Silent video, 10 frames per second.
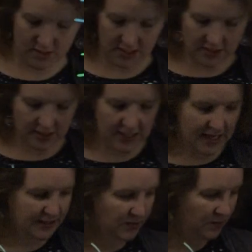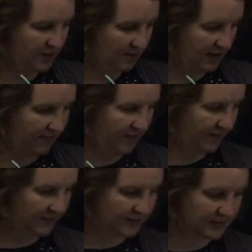And then last one of my
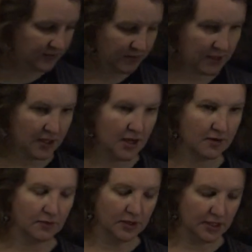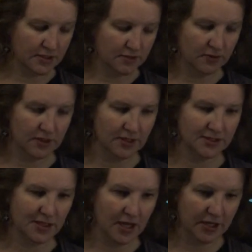favorites, because everybody can kind of relate to it,
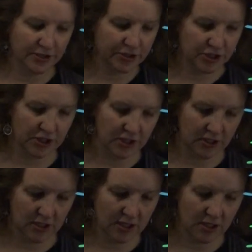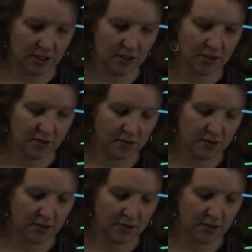is IgE.